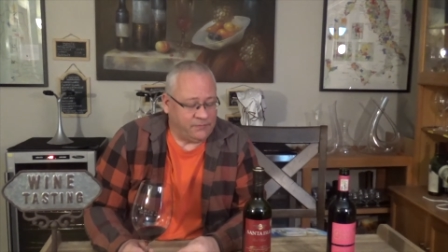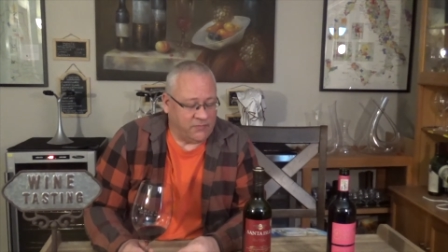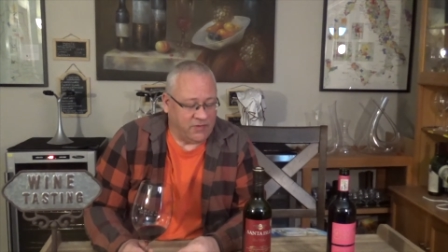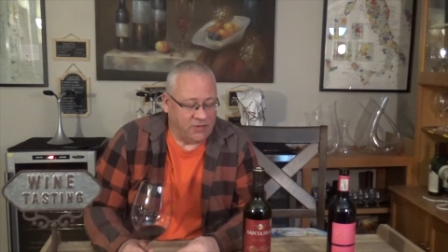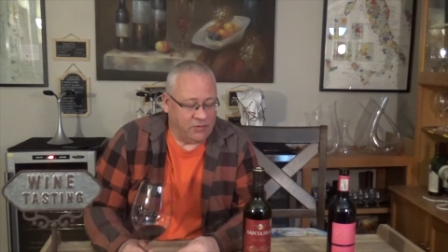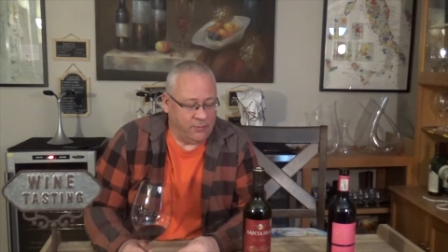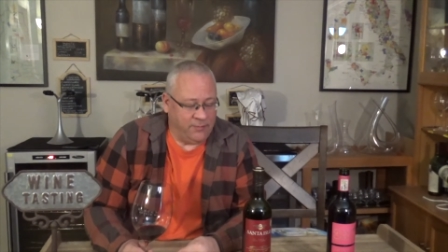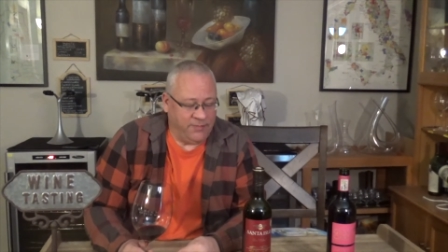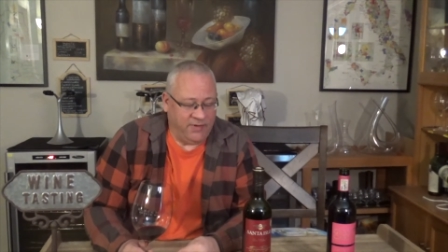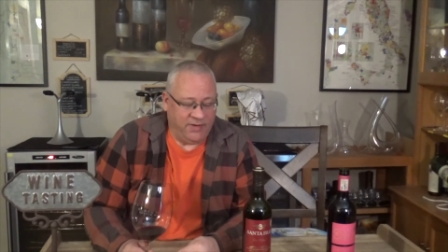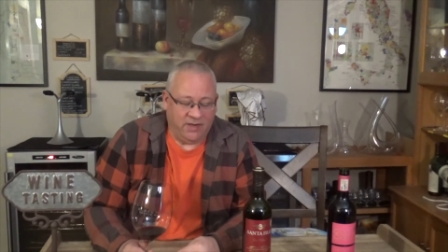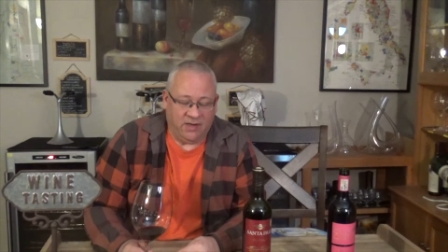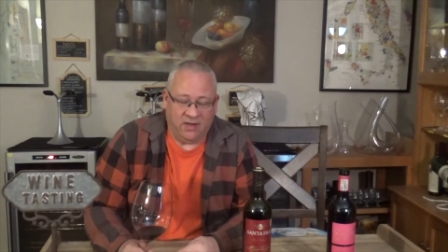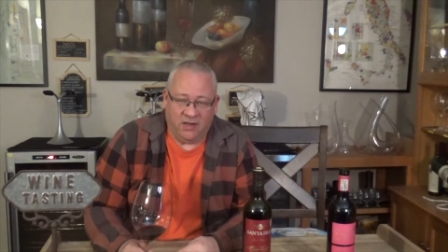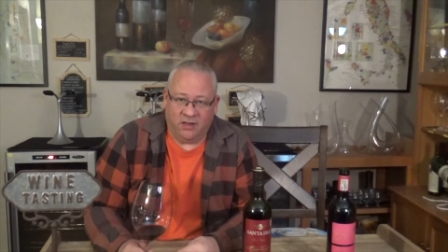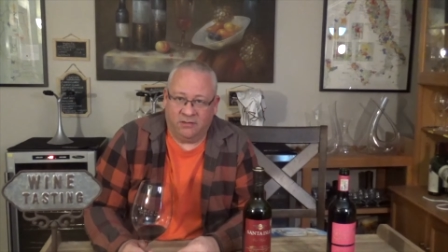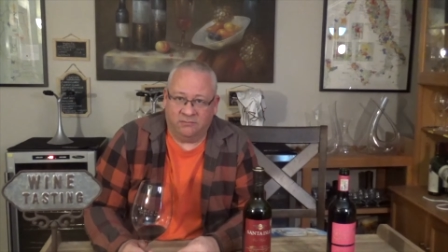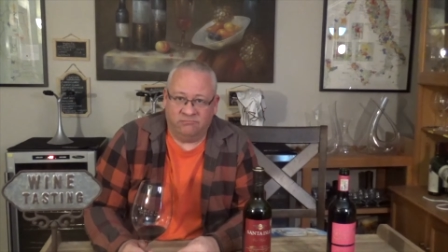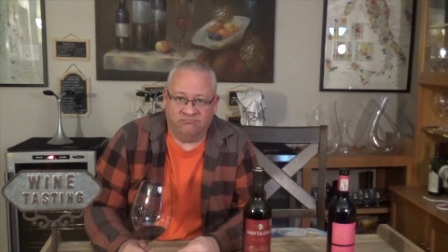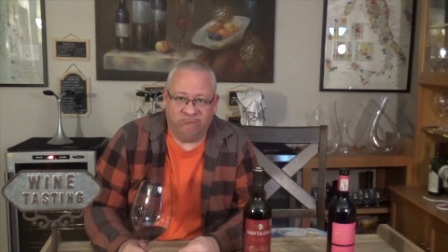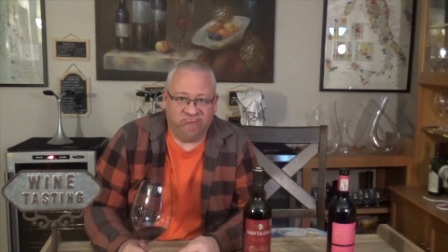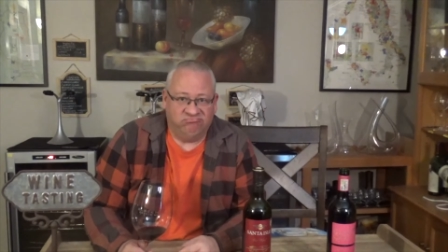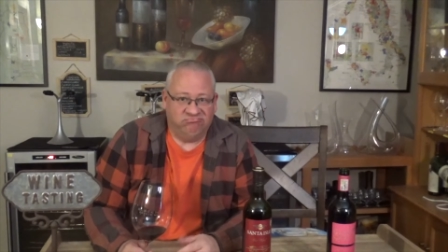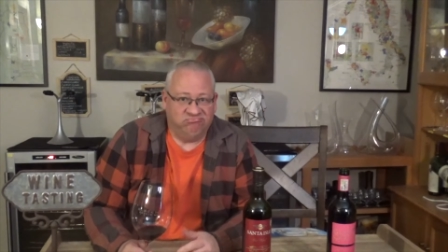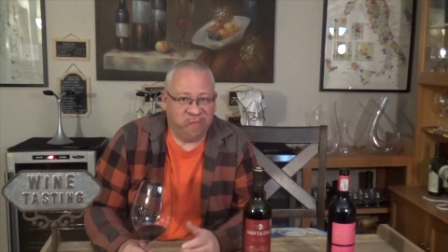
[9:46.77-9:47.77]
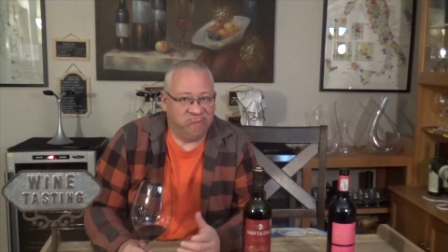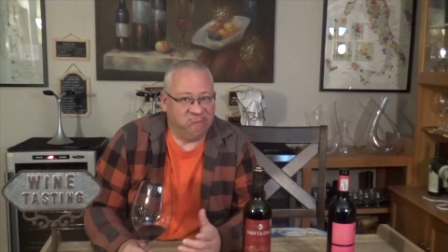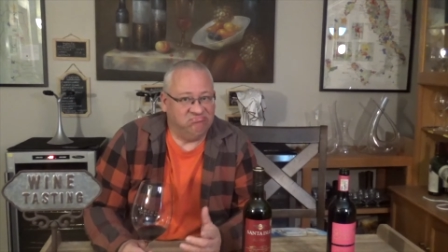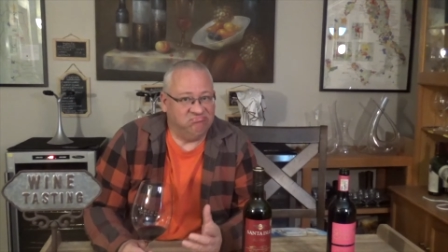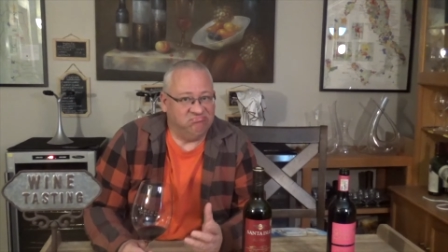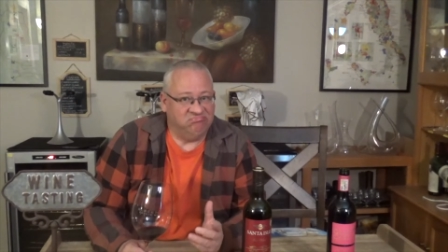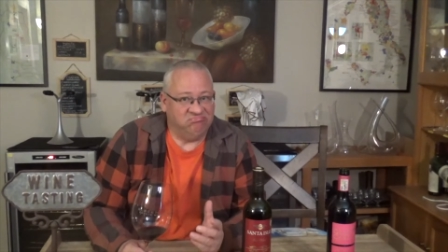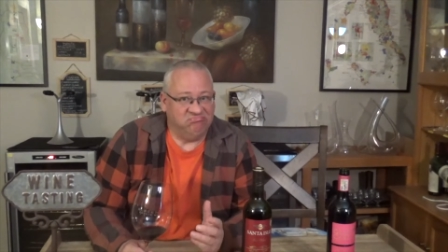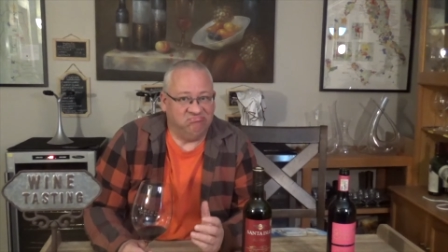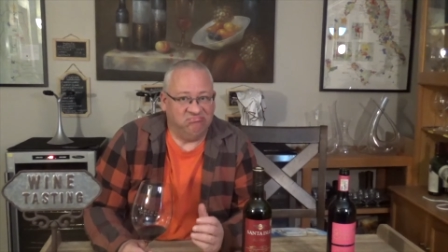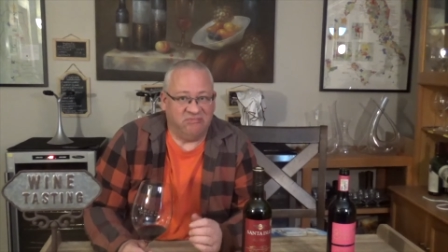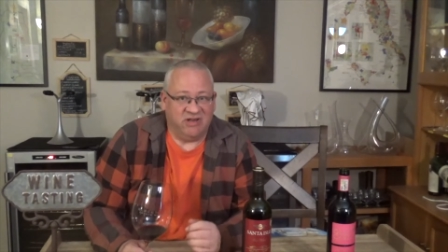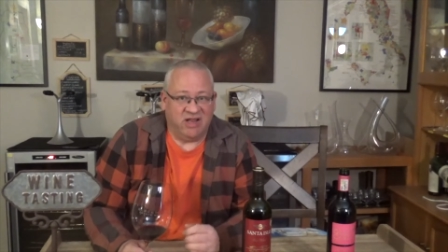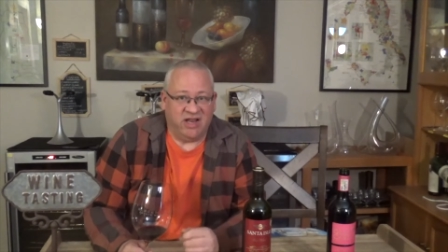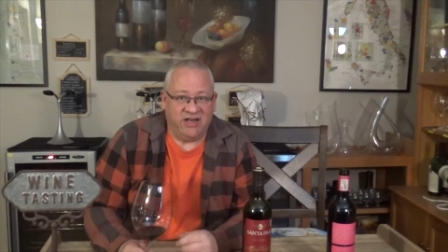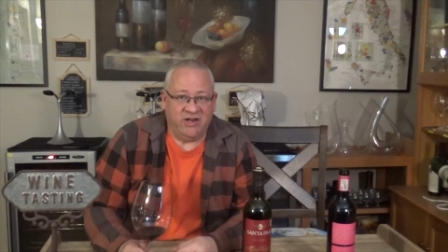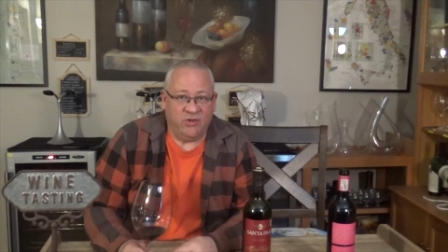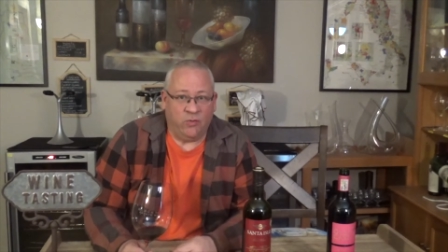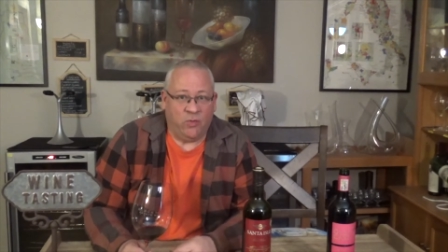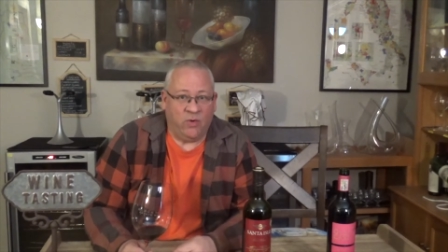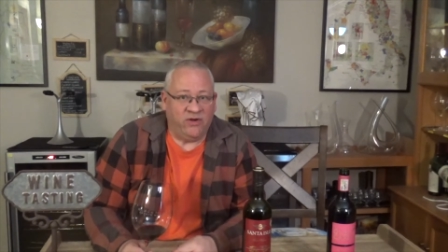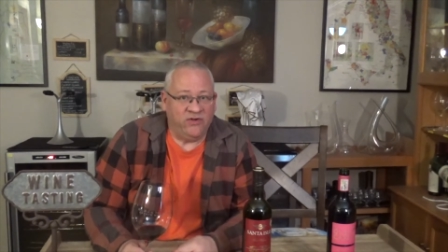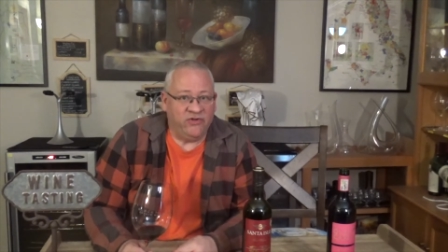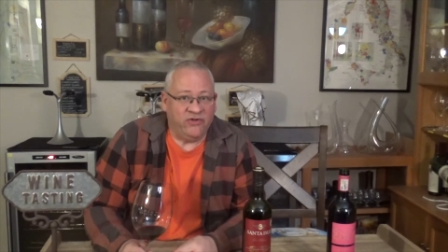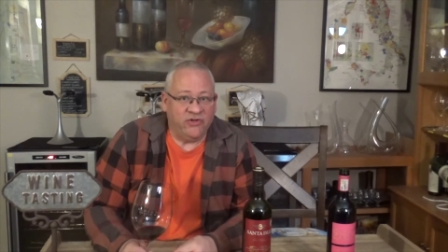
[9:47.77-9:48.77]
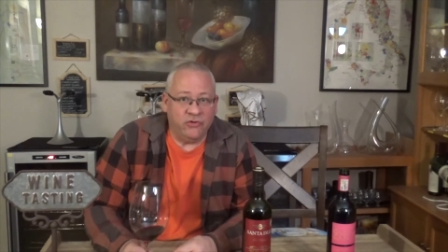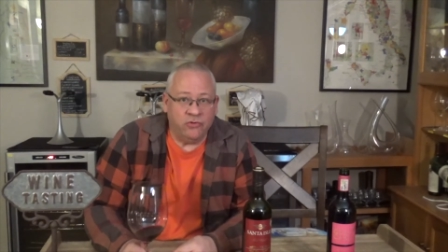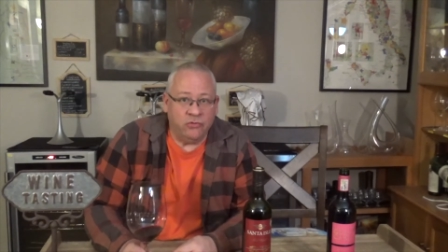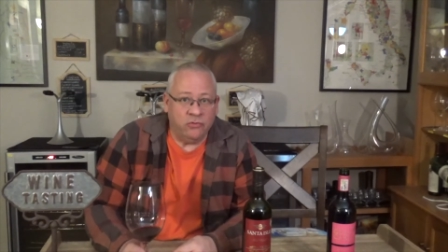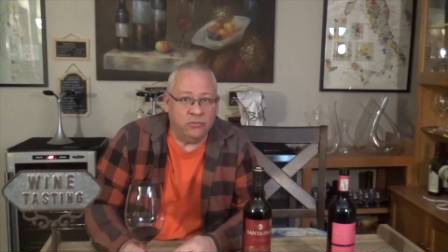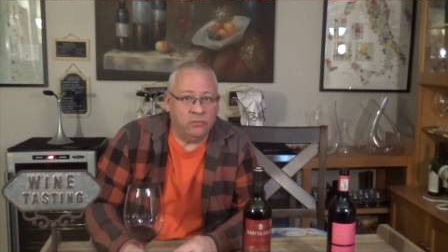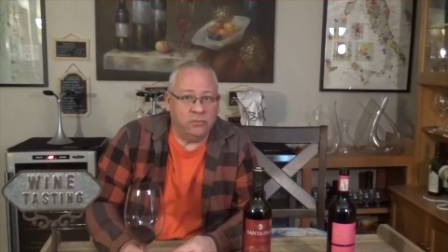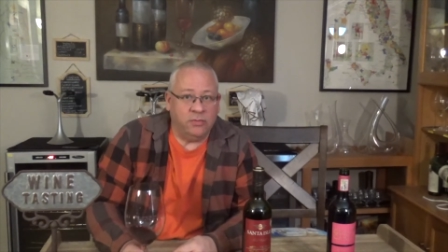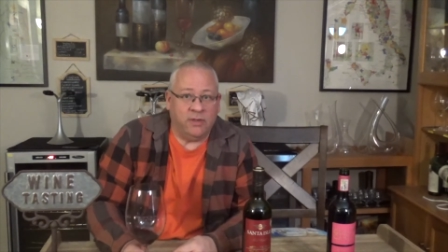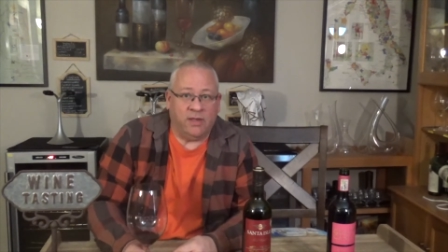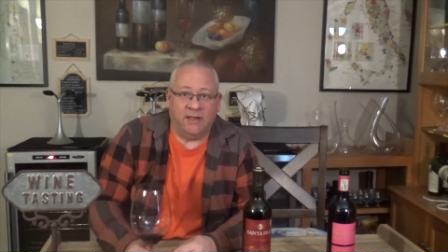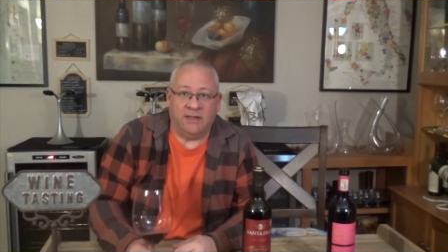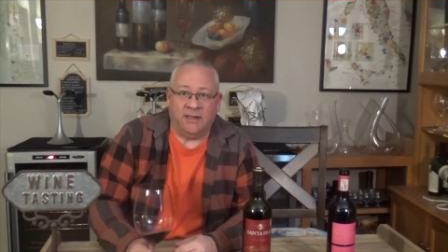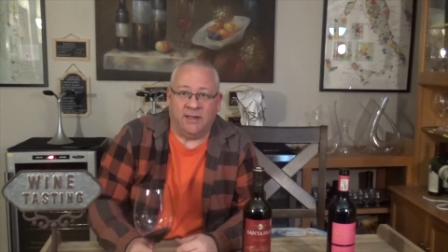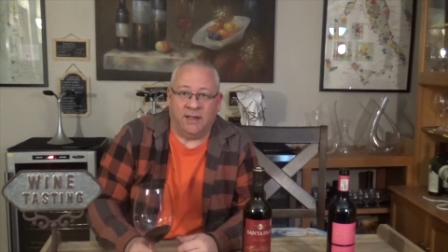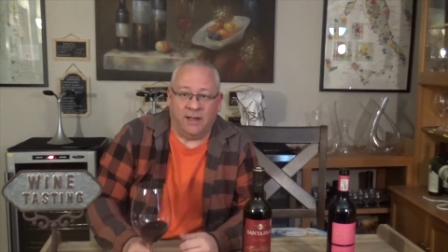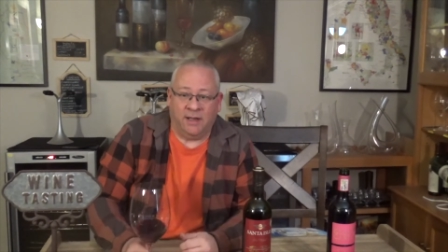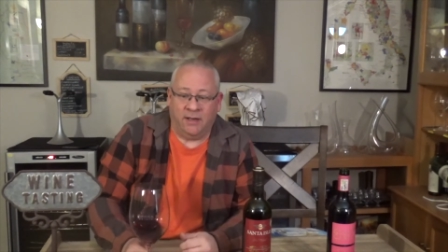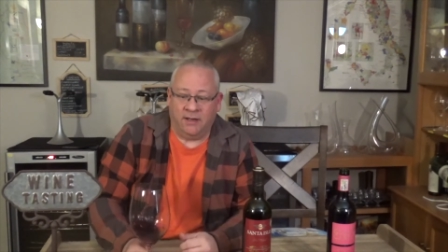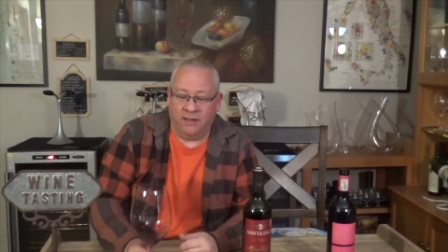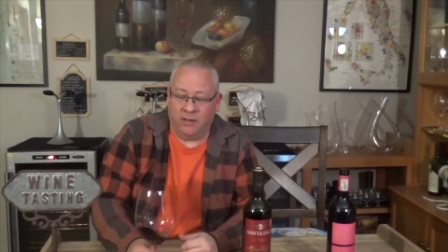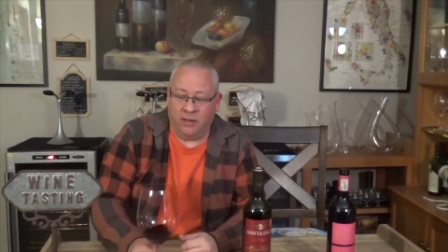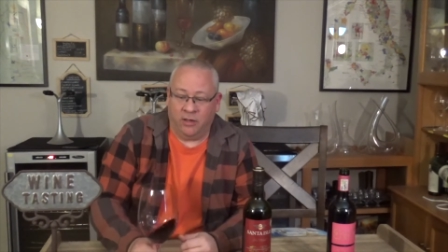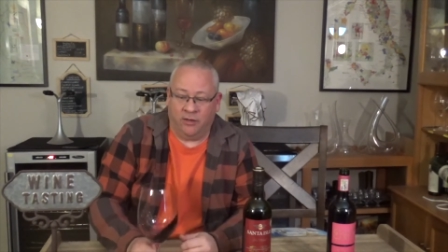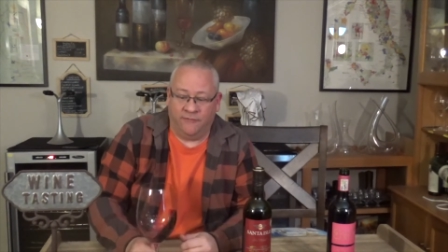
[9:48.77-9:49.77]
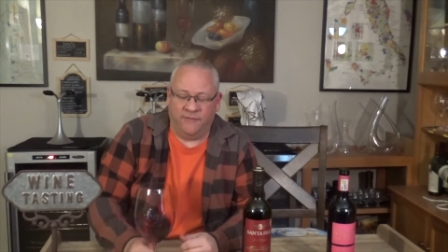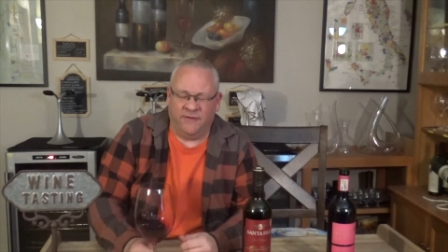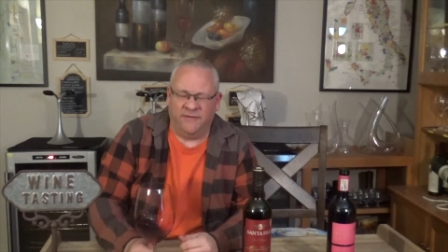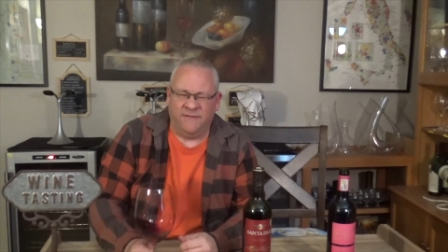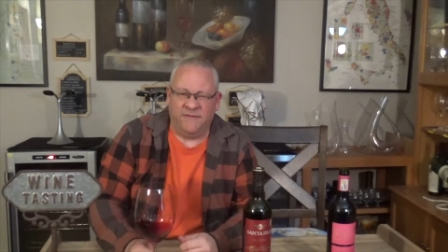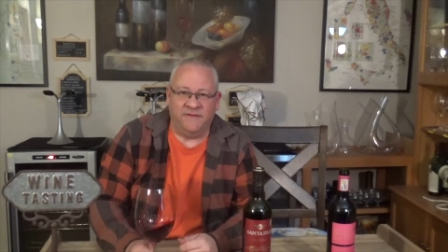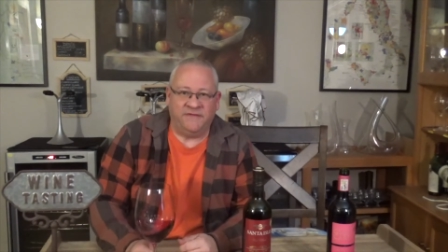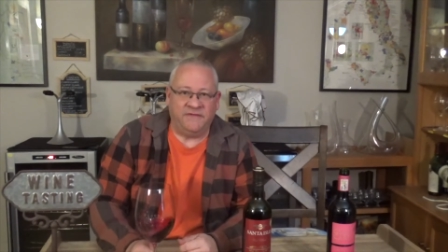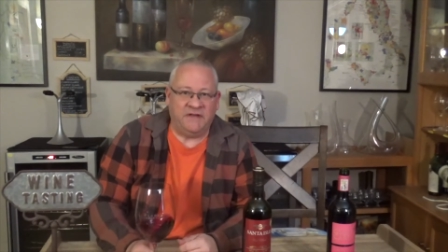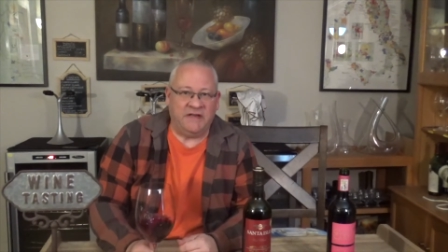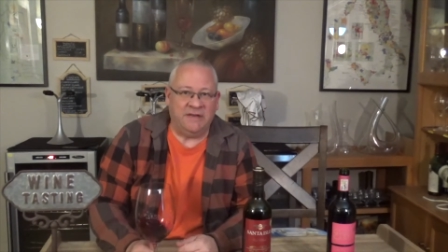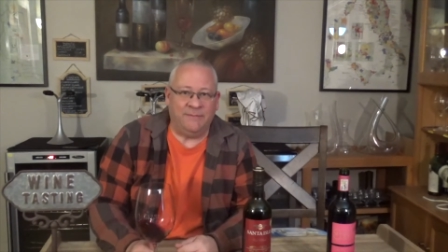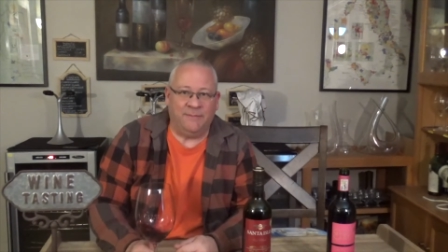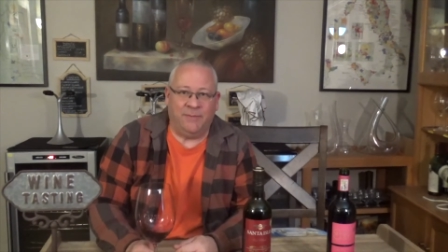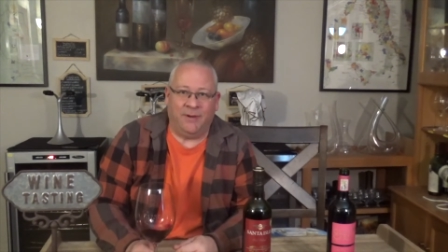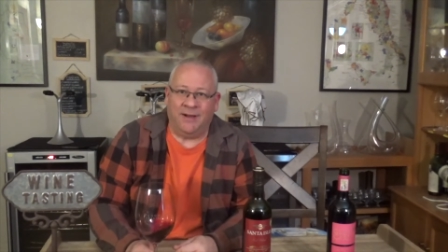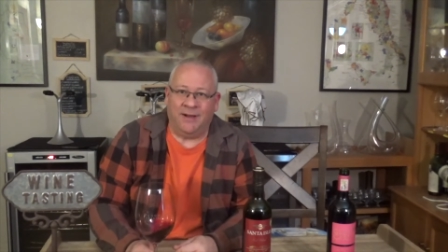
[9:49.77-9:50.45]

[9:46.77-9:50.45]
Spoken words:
It'll be a 91 to, for $15.